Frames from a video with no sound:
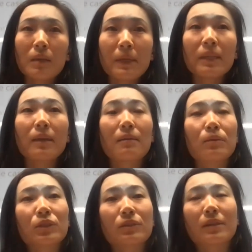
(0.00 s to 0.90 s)
being
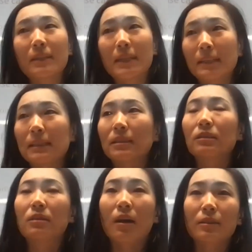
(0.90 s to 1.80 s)
able to connecting the
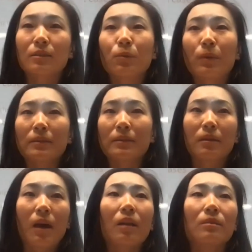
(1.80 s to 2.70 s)
dots with the
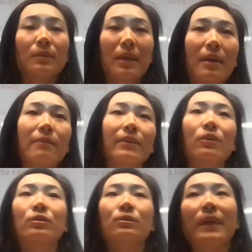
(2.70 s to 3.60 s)
columns having
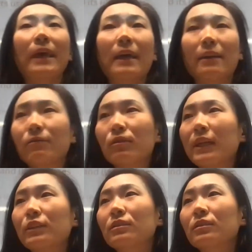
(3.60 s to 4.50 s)
those PII
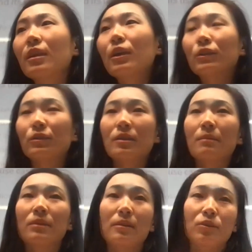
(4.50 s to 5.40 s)
information to
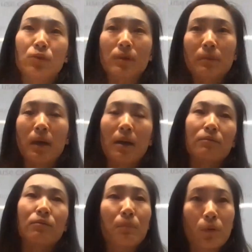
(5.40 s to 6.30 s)
some downstream
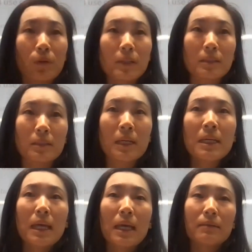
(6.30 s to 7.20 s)
reports,
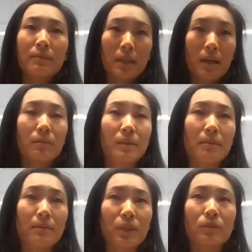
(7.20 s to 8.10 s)
it helps
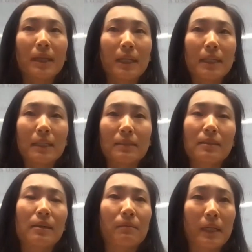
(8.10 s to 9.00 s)
them to like
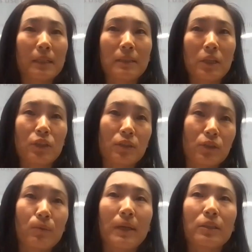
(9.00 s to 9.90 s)
easily make decisions
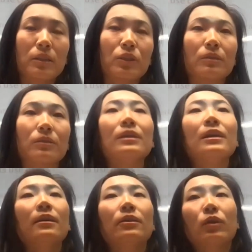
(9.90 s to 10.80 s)
to whether to,
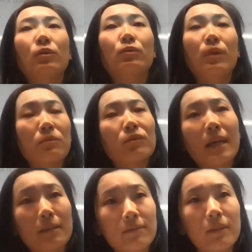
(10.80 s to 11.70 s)
you know, remove
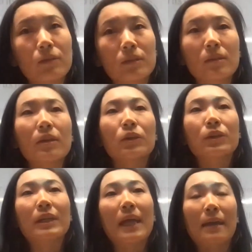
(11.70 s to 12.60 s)
that field
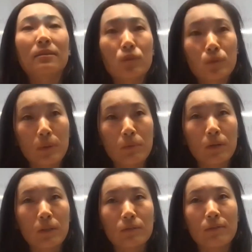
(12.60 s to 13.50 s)
or hide the
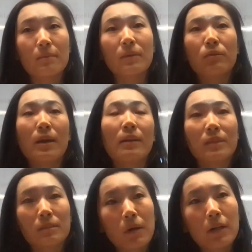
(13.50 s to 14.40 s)
reports from the
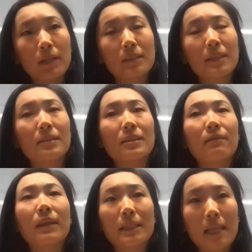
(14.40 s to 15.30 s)
relevant parties and
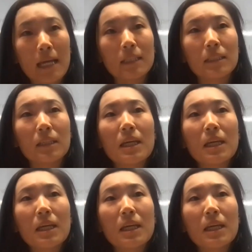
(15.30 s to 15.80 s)
stuff like that.